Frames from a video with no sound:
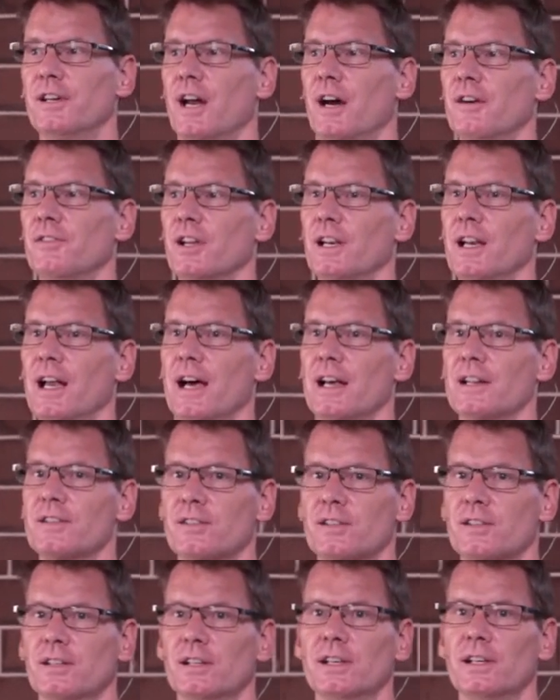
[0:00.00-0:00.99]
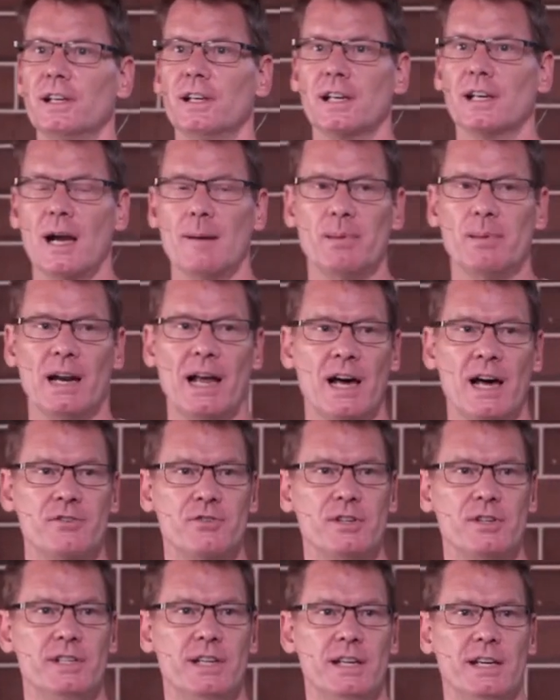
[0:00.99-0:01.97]
over the last couple of
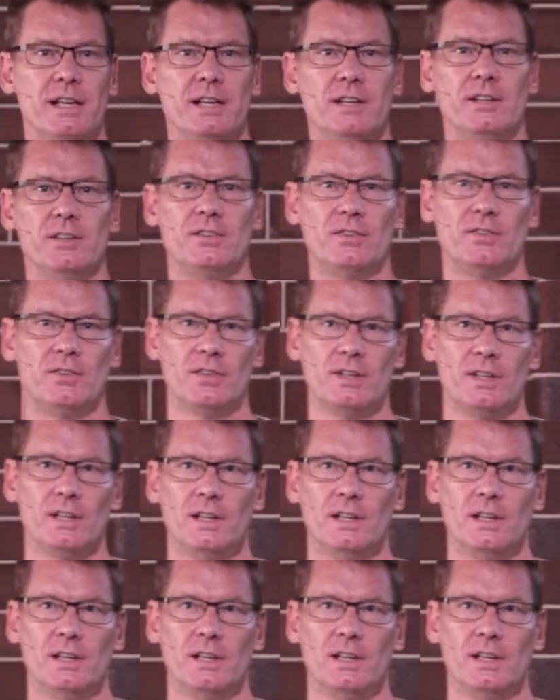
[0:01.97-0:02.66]
hundred years,